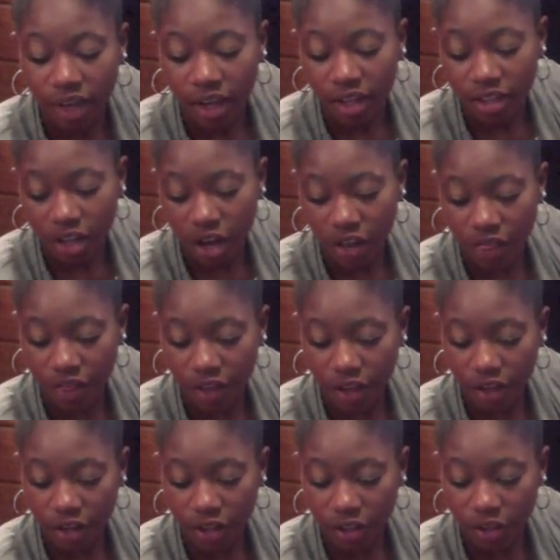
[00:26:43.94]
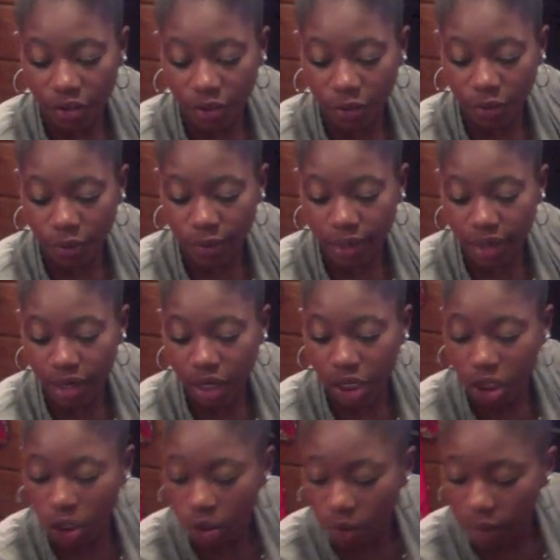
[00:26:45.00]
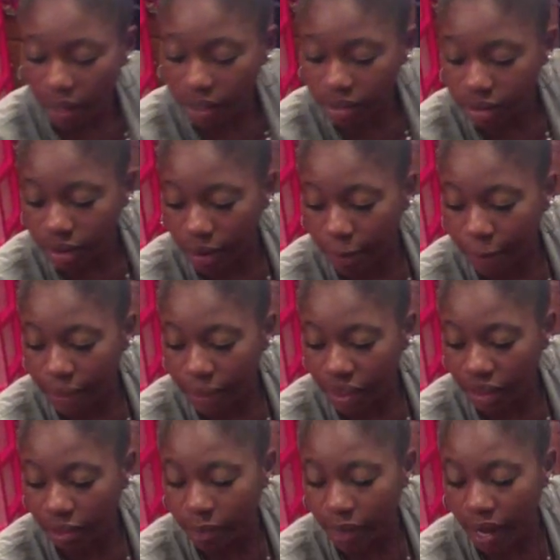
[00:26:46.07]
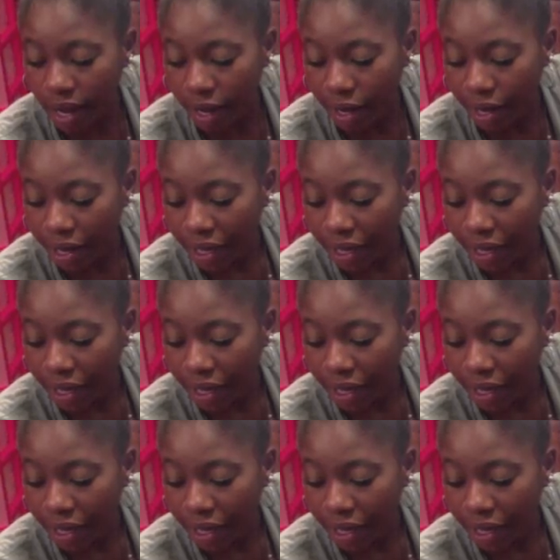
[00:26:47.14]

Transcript: It's called the Human USB by